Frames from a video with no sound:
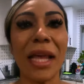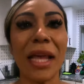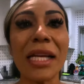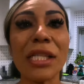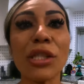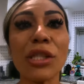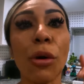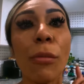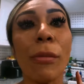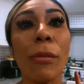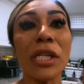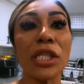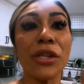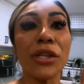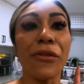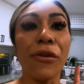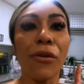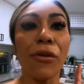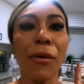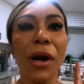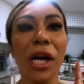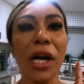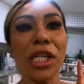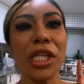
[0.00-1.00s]
Thanks so much
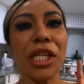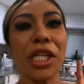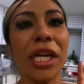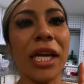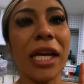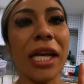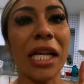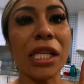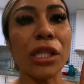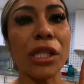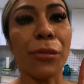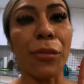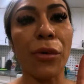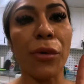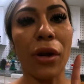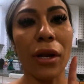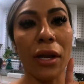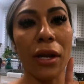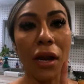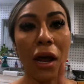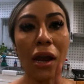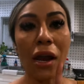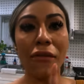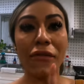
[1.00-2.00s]
for watching and
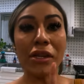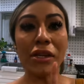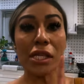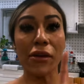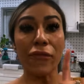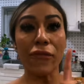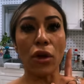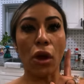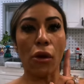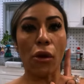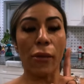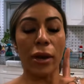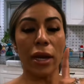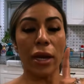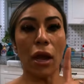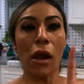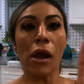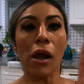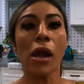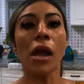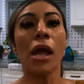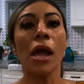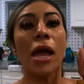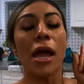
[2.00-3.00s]
supporting all of us if you already
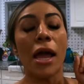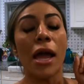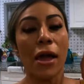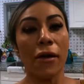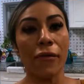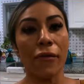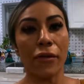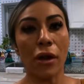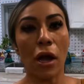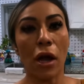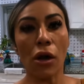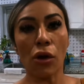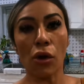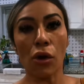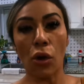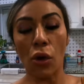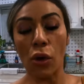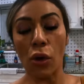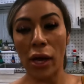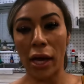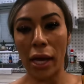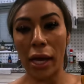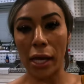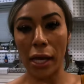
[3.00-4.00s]
are. If not,
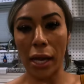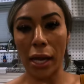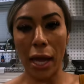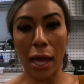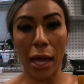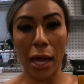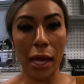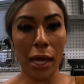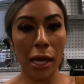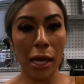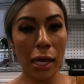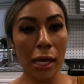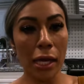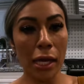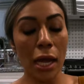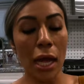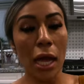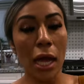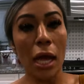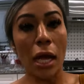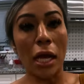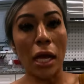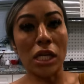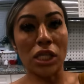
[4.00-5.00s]
go ahead and
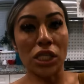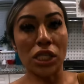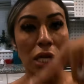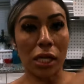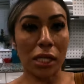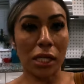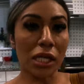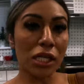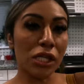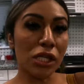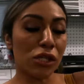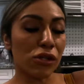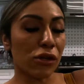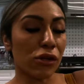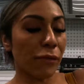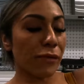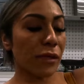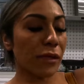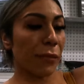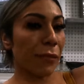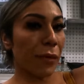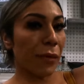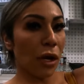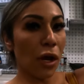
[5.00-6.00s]
check the
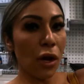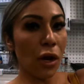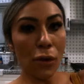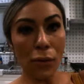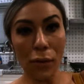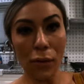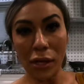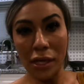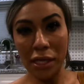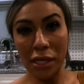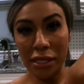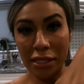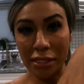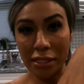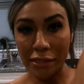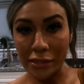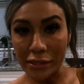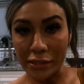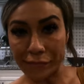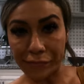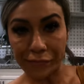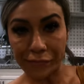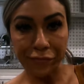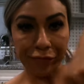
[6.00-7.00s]
description below.
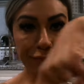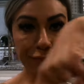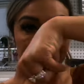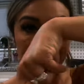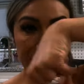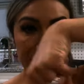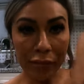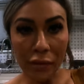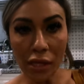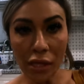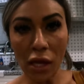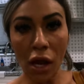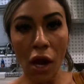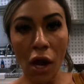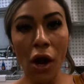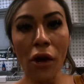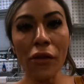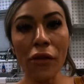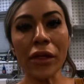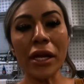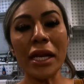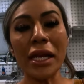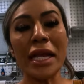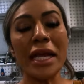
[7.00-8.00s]
All
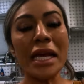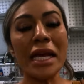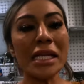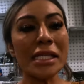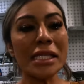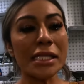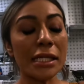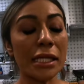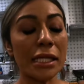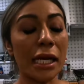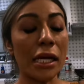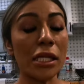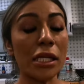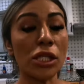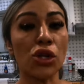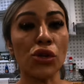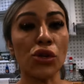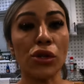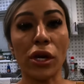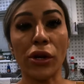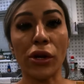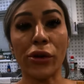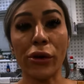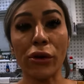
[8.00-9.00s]
the links to
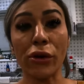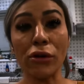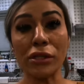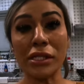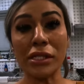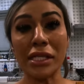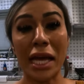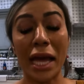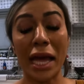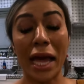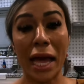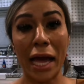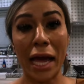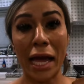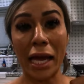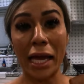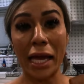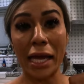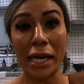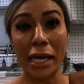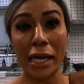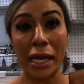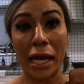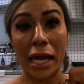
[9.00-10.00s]
the girls
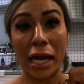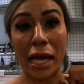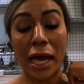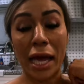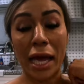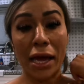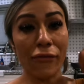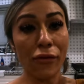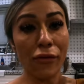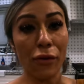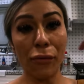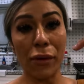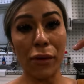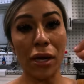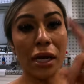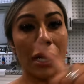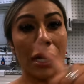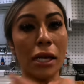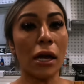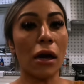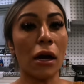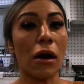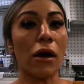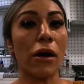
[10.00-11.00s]
and
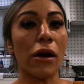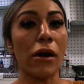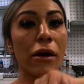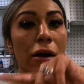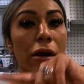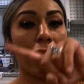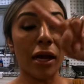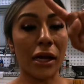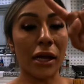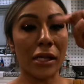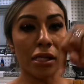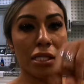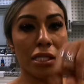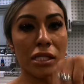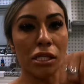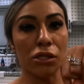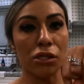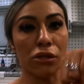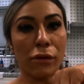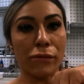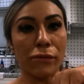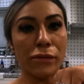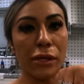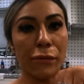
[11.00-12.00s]
everyone are in the
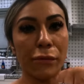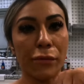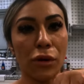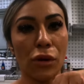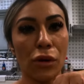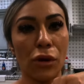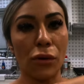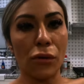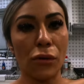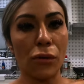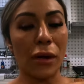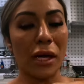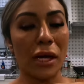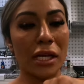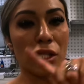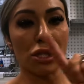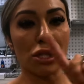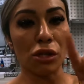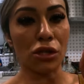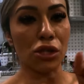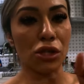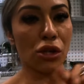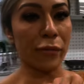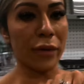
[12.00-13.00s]
description below and
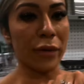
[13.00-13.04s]
social